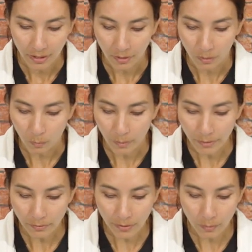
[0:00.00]
our
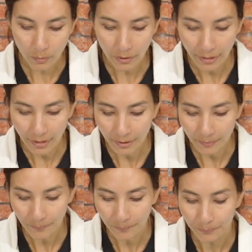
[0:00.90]
wheels are working.
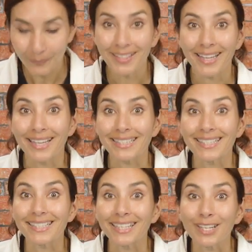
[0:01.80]

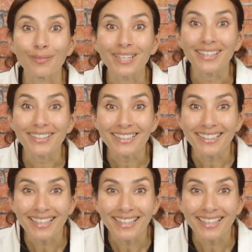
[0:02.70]
It's gonna be good.